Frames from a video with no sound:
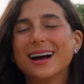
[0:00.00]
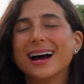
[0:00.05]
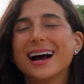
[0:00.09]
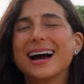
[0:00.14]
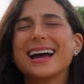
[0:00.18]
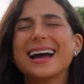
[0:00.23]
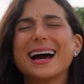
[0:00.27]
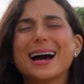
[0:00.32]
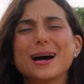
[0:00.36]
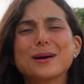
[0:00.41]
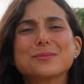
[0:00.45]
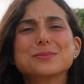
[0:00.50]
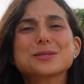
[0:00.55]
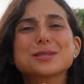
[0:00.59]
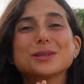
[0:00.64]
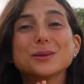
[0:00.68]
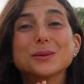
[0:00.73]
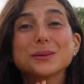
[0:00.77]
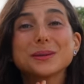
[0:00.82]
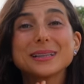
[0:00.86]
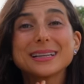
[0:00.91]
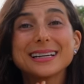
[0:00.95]
I
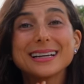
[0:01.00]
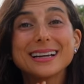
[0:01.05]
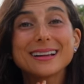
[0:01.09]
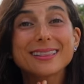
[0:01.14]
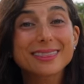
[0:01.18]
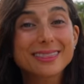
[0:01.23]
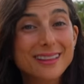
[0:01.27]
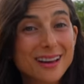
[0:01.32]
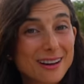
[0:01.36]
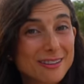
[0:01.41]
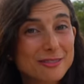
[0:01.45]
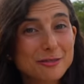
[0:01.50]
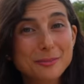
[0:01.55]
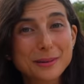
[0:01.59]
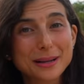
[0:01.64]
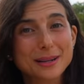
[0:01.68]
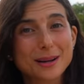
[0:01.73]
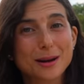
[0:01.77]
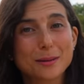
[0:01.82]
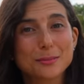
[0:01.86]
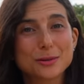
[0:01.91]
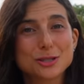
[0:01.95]
absolutely love my
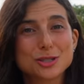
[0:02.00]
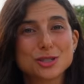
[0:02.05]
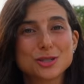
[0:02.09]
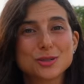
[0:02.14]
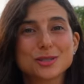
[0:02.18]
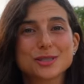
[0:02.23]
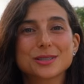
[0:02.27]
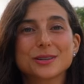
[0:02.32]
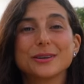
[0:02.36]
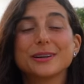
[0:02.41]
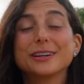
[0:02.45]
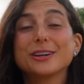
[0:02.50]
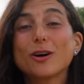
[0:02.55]
Nama juicer